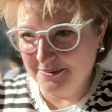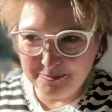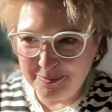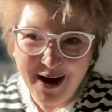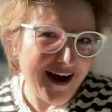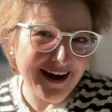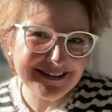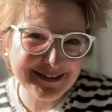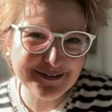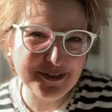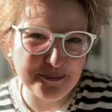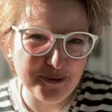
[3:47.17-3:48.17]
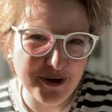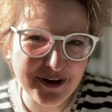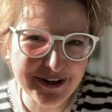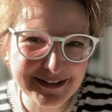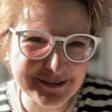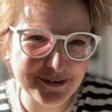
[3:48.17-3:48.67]
parts in the
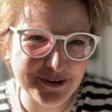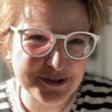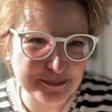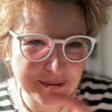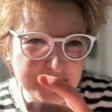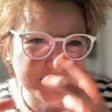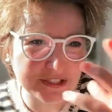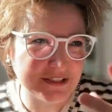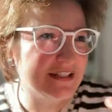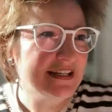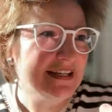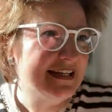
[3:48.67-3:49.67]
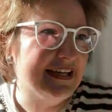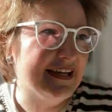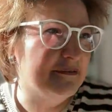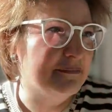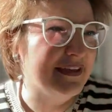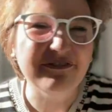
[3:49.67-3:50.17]
world, or special
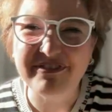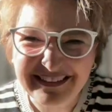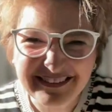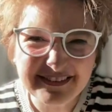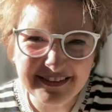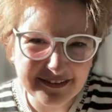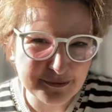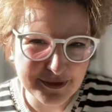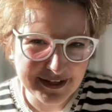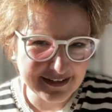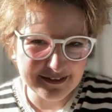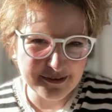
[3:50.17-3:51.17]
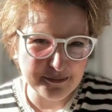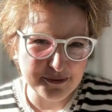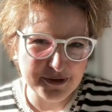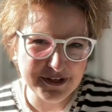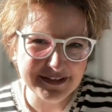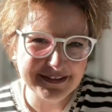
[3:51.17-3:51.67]
events as well in the
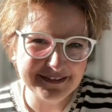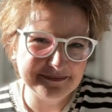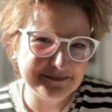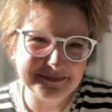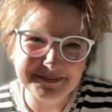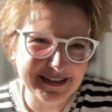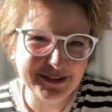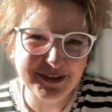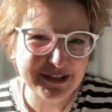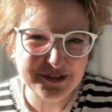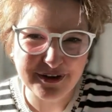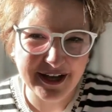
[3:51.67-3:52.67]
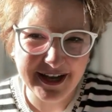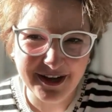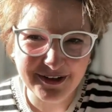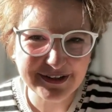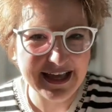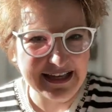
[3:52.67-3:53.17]
world that you can try
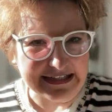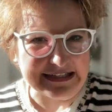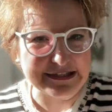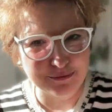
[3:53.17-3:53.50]
out, and as